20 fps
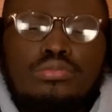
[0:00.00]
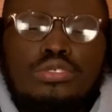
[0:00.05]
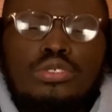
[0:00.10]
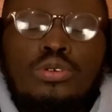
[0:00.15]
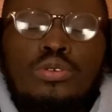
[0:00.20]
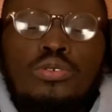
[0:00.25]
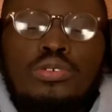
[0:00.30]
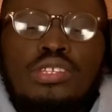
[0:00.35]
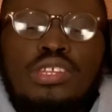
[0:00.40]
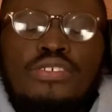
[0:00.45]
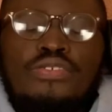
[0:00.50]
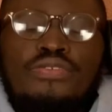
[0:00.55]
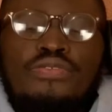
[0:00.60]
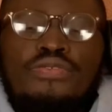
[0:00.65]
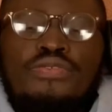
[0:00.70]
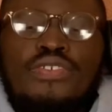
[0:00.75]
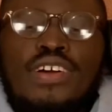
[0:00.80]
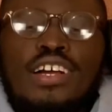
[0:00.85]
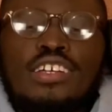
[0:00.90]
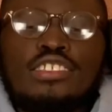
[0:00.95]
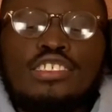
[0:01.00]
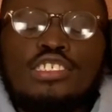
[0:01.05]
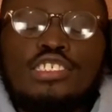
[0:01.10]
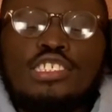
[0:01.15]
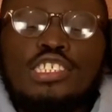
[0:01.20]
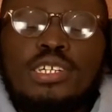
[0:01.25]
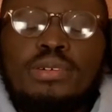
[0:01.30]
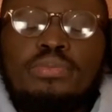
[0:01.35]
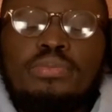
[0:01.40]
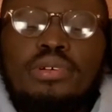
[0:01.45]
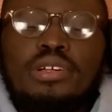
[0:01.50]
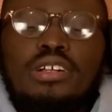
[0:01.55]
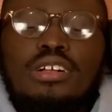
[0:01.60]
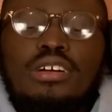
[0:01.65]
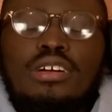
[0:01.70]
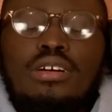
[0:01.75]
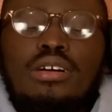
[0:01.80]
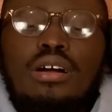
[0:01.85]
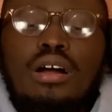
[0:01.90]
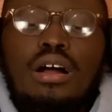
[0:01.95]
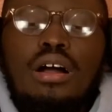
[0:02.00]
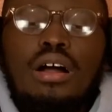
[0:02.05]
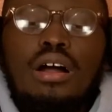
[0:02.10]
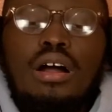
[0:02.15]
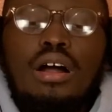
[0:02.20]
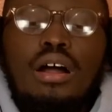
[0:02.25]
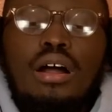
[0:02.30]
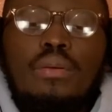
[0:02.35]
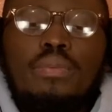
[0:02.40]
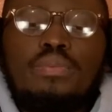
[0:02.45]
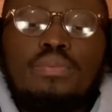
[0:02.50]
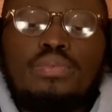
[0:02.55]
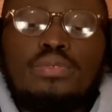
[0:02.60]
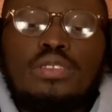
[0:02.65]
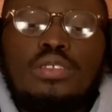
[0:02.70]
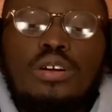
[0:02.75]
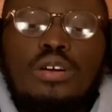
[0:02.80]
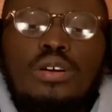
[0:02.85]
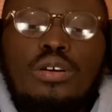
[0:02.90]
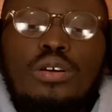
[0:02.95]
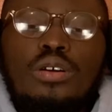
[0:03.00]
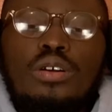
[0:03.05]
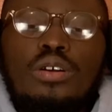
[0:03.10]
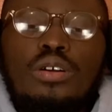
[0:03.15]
Yo, they fucked this temple up, though.